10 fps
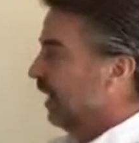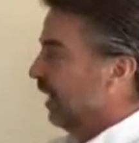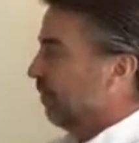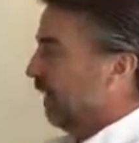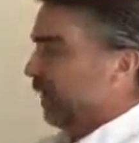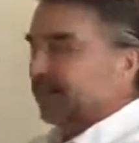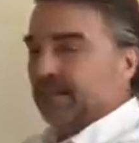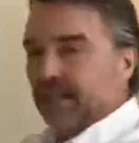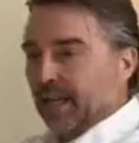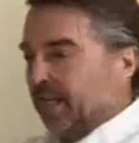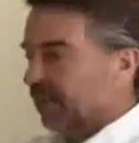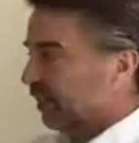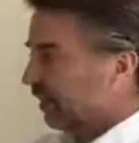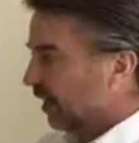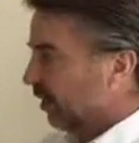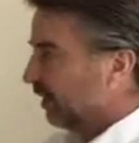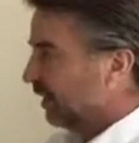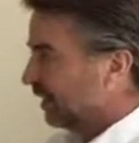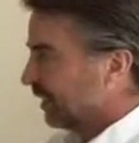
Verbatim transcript: um, and, and they're in